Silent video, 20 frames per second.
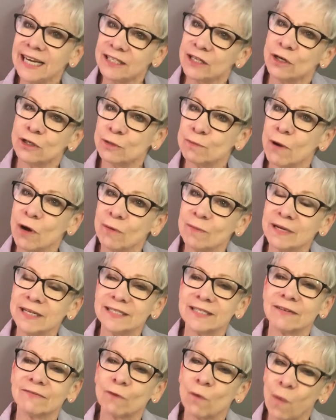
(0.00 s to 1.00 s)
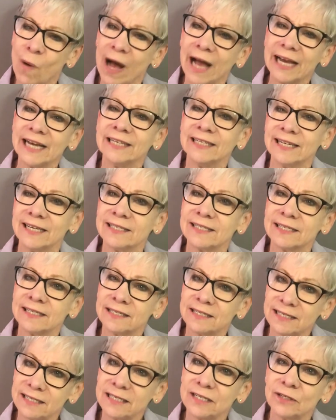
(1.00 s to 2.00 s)
those moments of quietness and
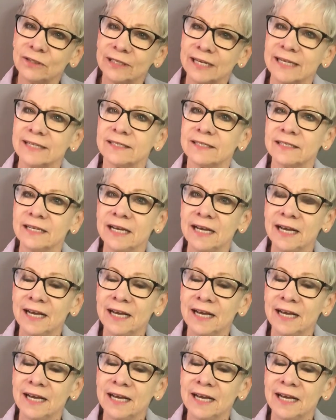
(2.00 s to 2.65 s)
stillness